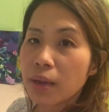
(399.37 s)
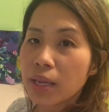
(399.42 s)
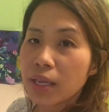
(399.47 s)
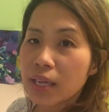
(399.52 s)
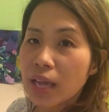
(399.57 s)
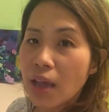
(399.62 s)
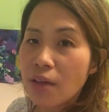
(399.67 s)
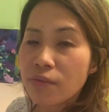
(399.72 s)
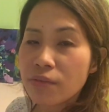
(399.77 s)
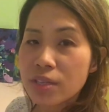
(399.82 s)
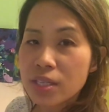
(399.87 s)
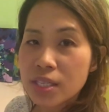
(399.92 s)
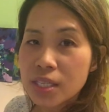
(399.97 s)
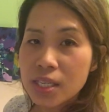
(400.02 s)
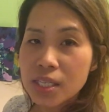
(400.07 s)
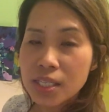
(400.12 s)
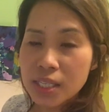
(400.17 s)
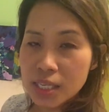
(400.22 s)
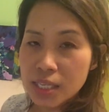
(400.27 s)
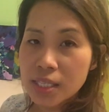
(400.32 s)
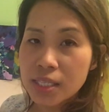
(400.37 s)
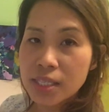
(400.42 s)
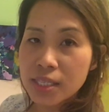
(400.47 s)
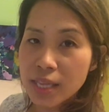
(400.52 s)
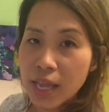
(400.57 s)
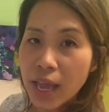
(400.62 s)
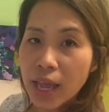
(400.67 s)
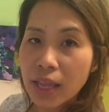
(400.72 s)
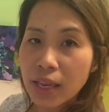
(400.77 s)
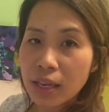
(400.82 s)
canvases
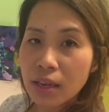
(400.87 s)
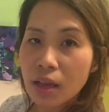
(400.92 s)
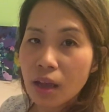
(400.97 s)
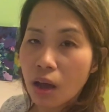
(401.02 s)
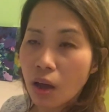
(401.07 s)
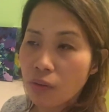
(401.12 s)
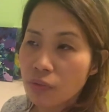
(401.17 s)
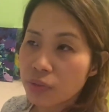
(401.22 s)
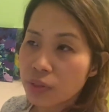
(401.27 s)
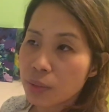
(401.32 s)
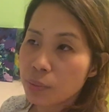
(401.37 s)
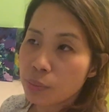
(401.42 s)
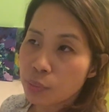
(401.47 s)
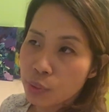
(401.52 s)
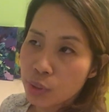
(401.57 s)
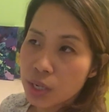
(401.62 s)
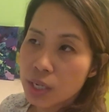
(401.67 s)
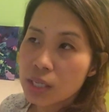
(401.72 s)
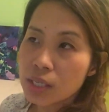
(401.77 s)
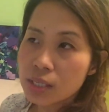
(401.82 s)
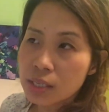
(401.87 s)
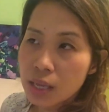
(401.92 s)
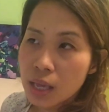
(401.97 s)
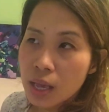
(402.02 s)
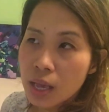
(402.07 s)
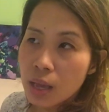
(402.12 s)
instead of the prints.